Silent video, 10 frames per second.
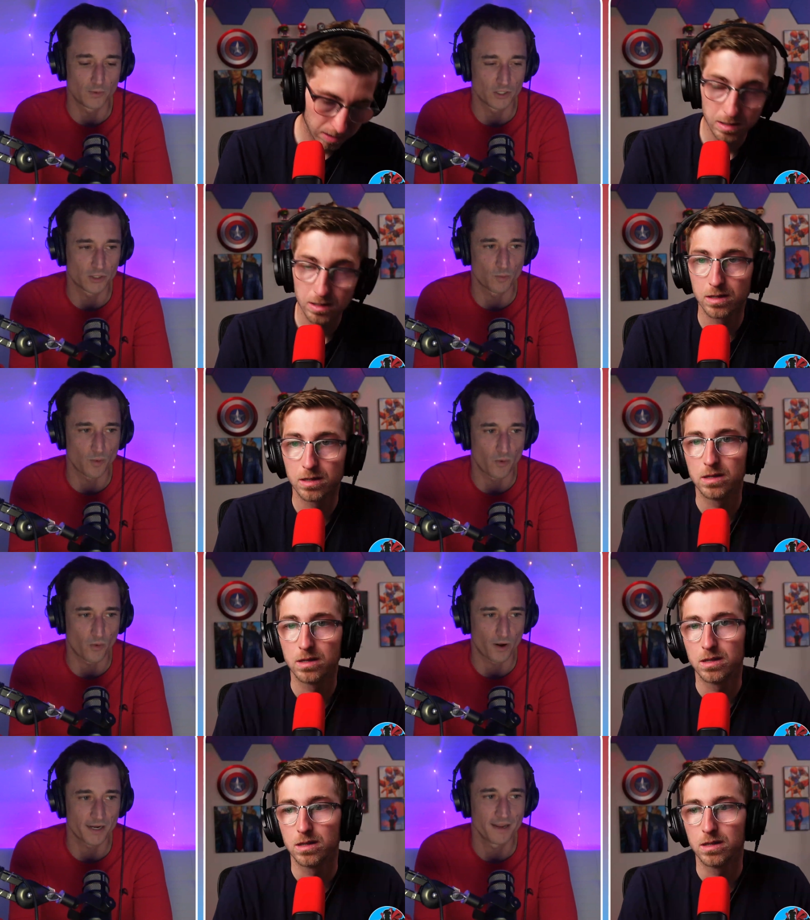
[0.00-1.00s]
Speaker 1: super
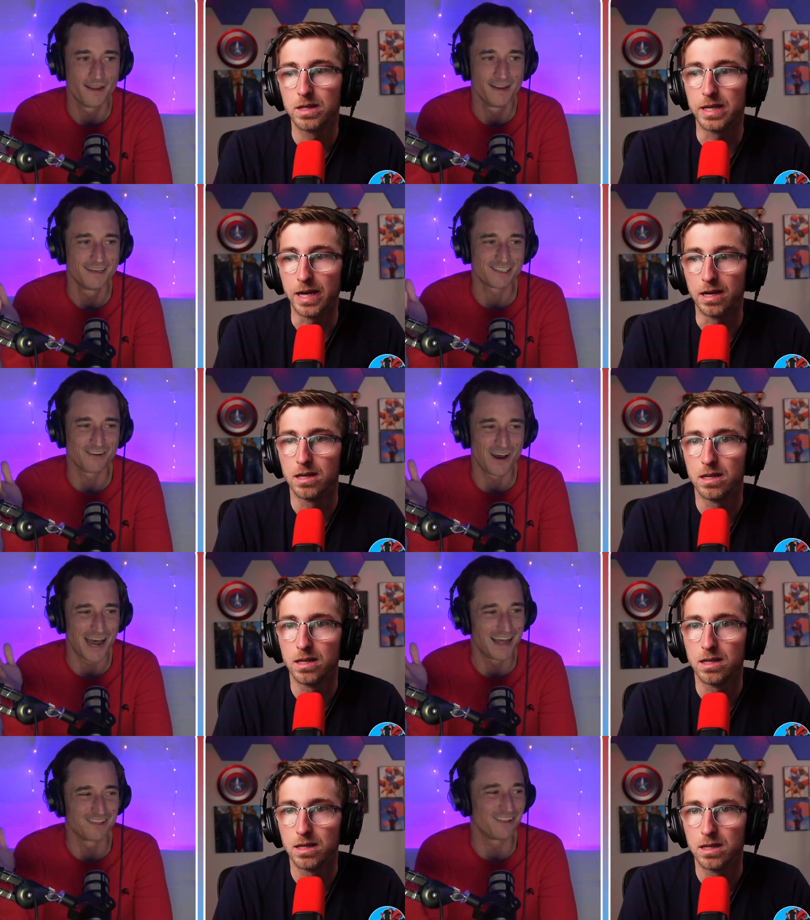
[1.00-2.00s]
boring. Yeah. So
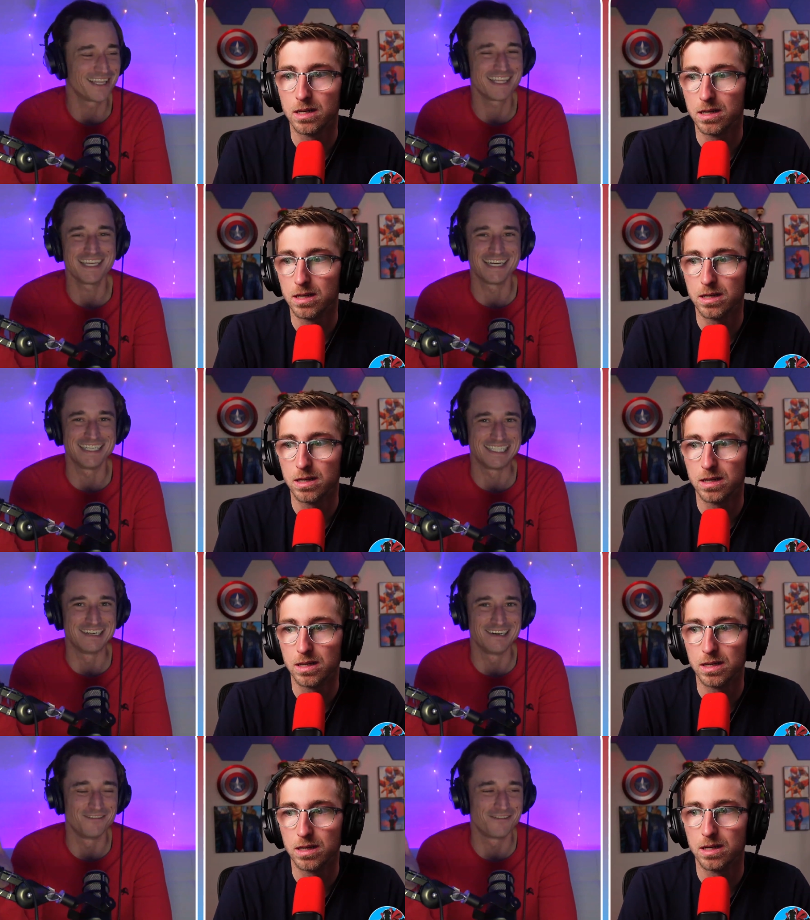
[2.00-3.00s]
I like the
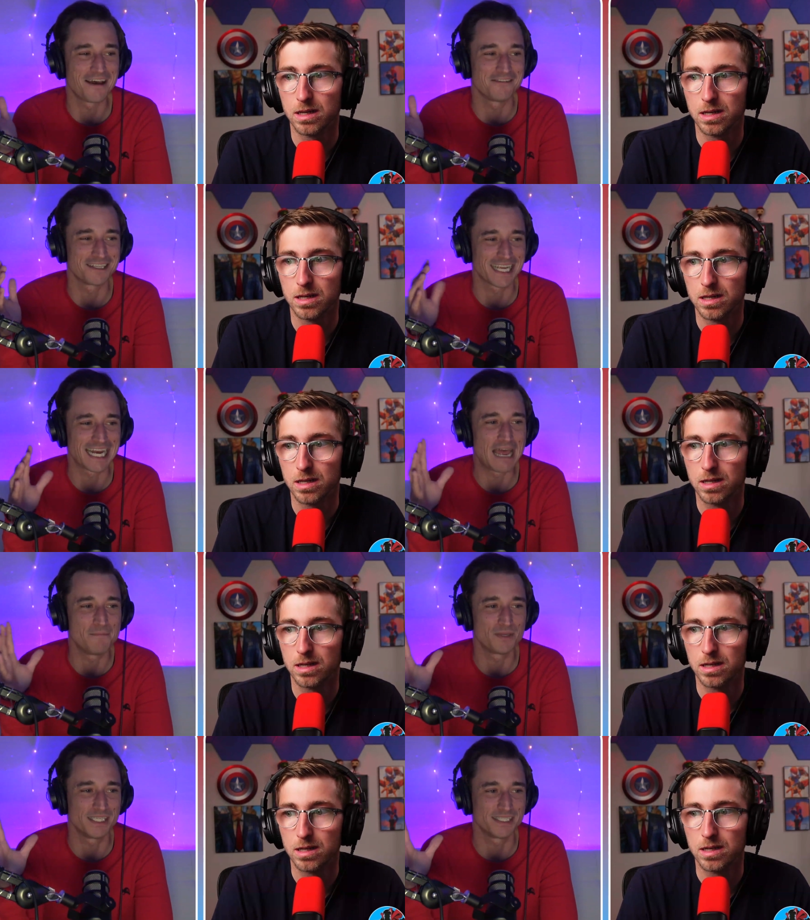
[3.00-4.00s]
idea of having like an
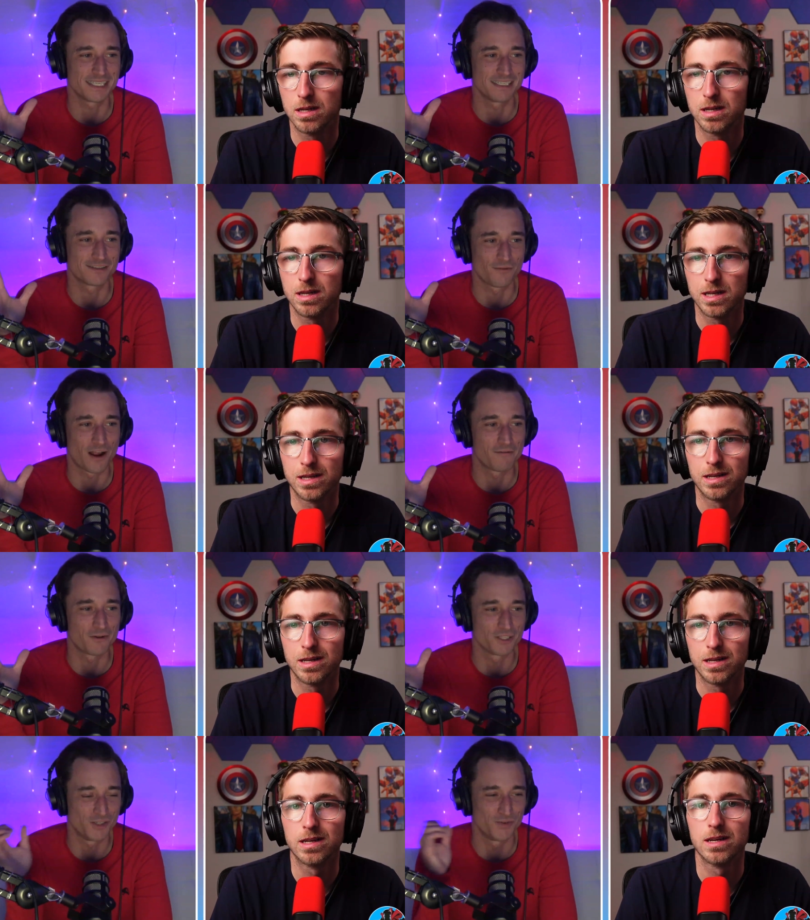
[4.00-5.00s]
NPC survivor
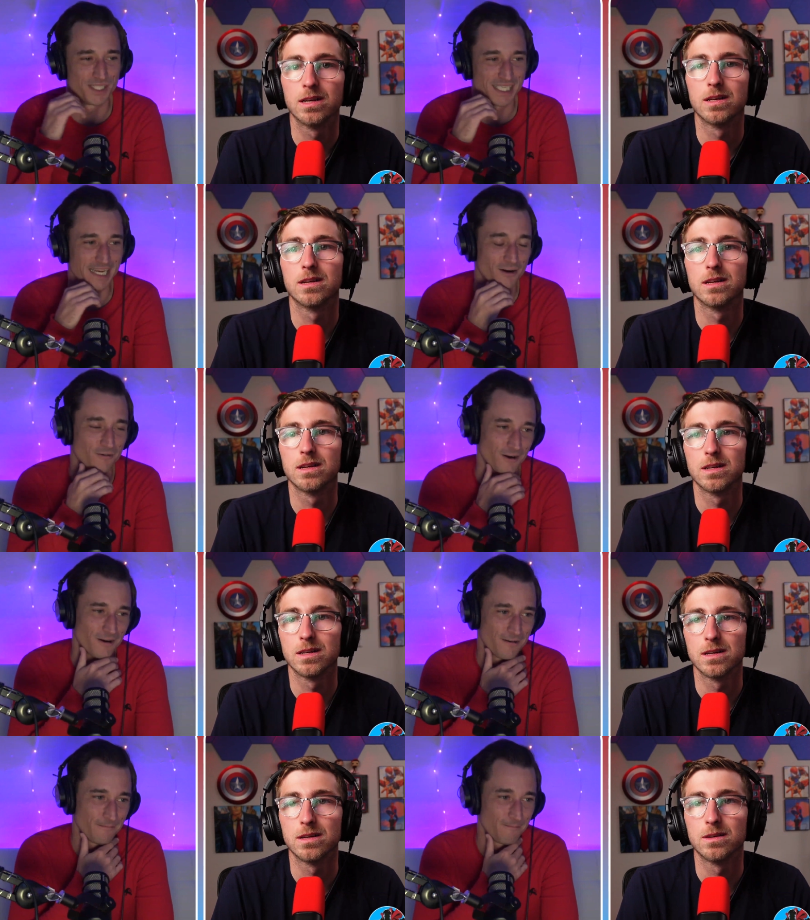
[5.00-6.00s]
that you can take
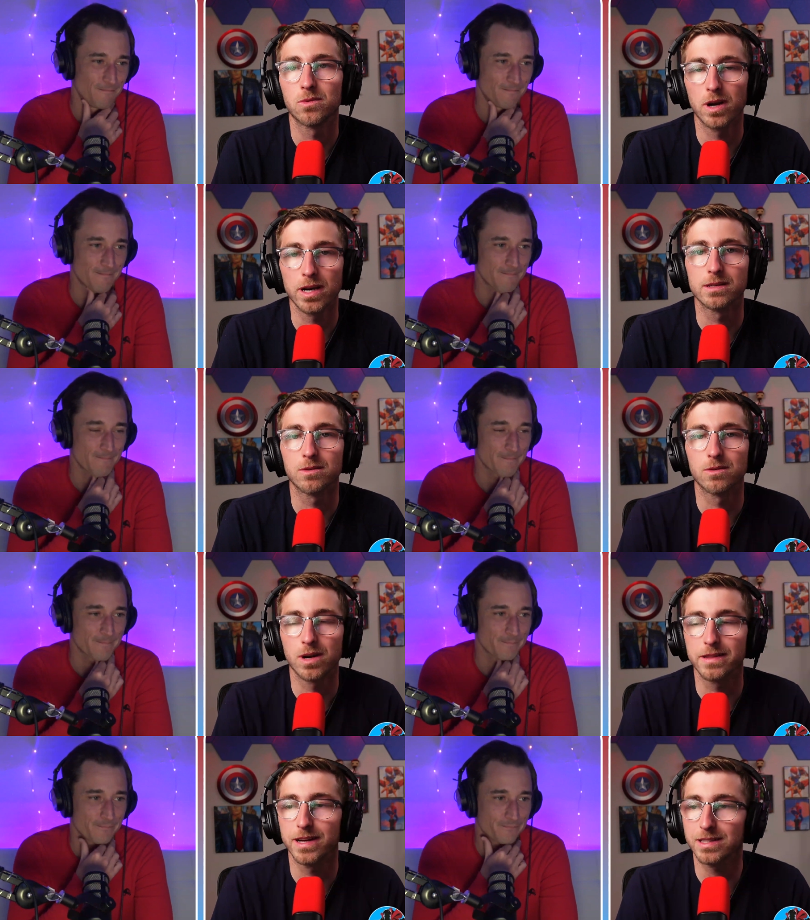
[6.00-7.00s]
over.
Speaker 2: Right,
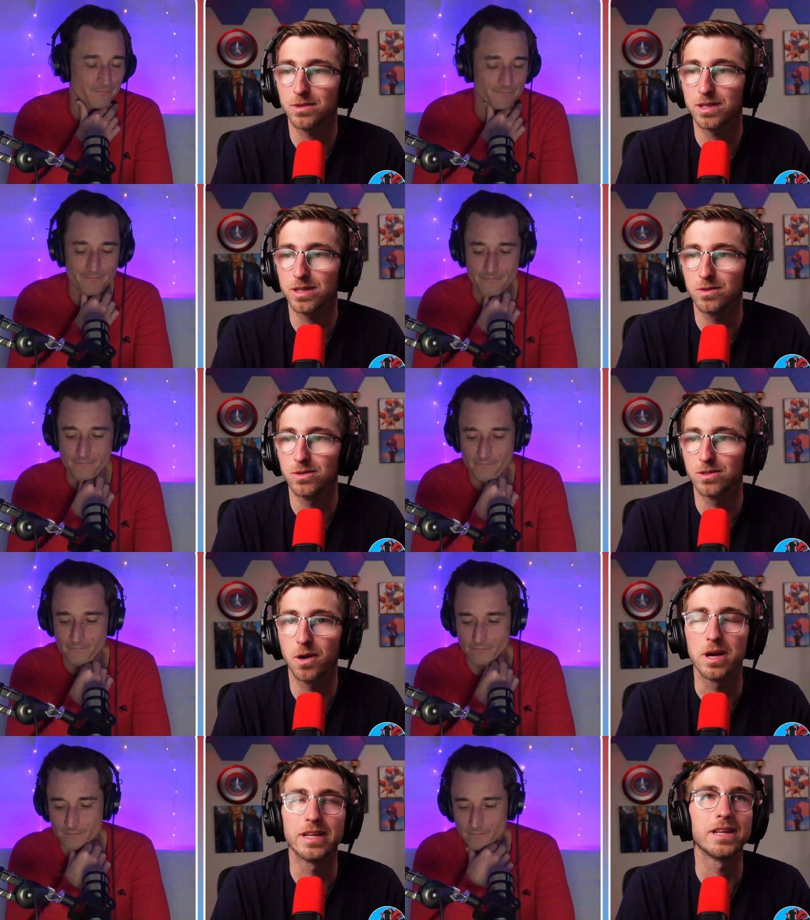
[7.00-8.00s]
right. That's really cool.
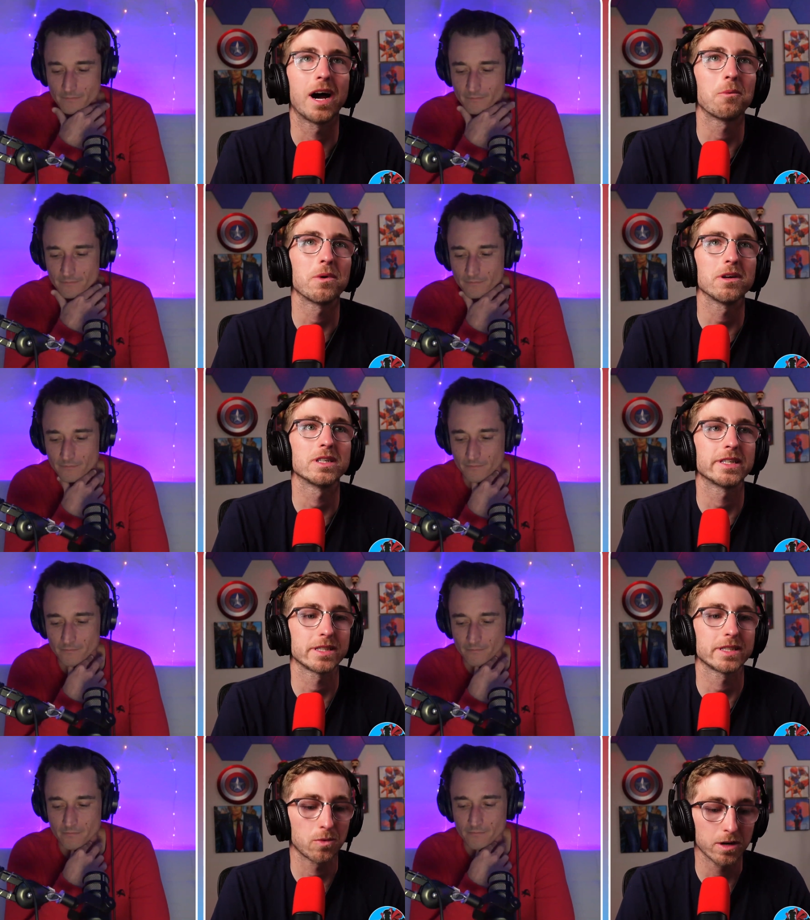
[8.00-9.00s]
So it, I wonder,
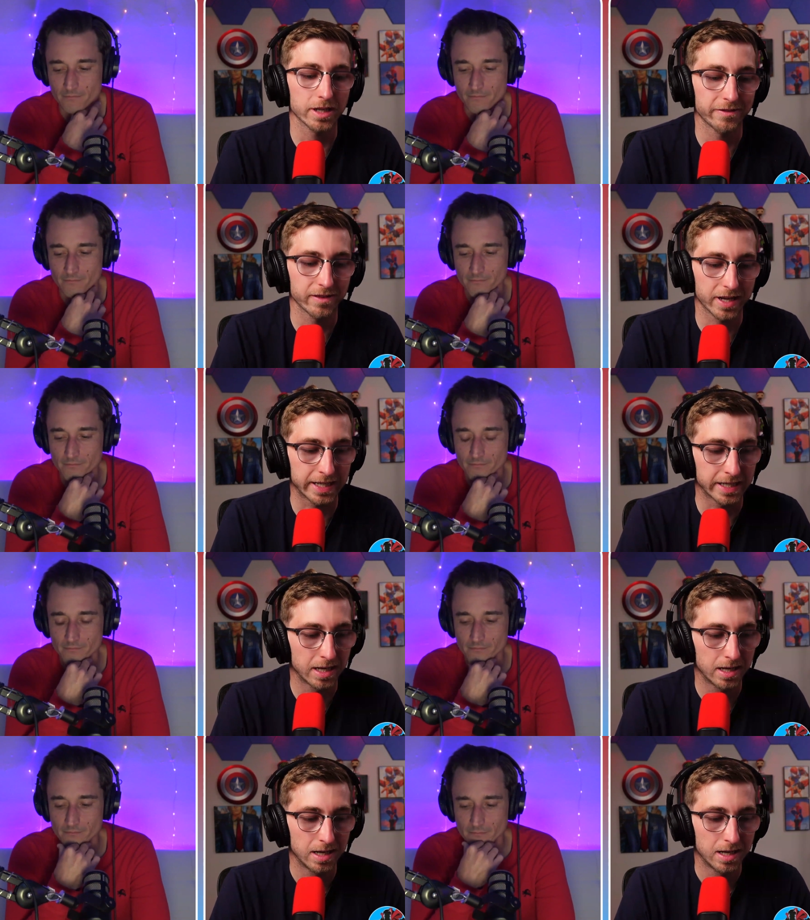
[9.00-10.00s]
does it work if like,
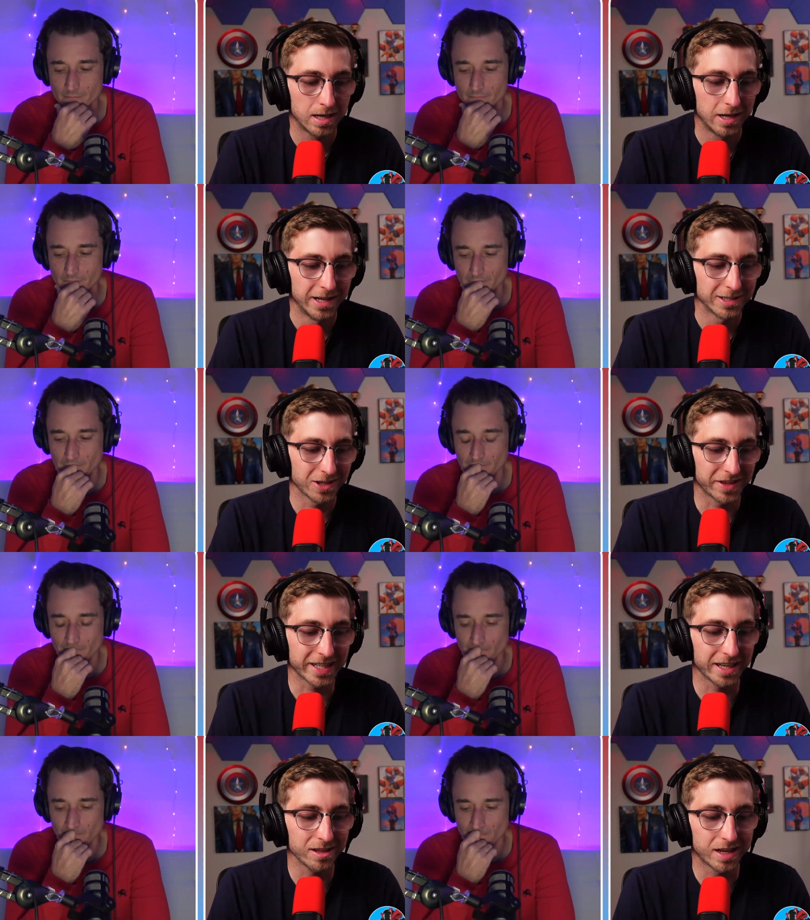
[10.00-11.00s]
so if they
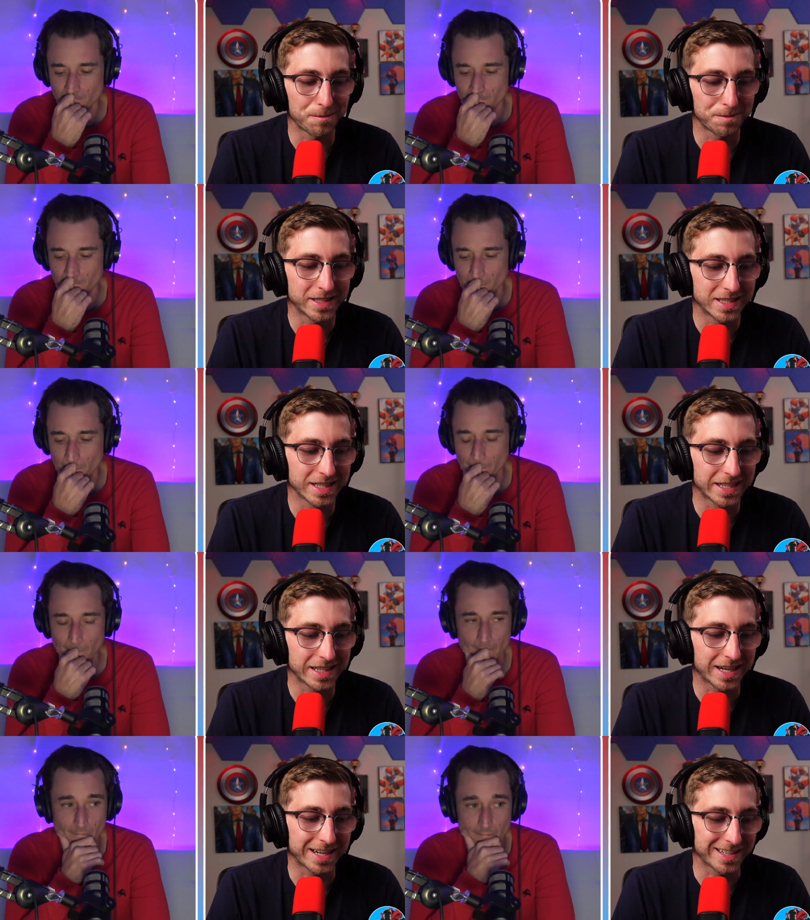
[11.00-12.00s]
kill an NPC, like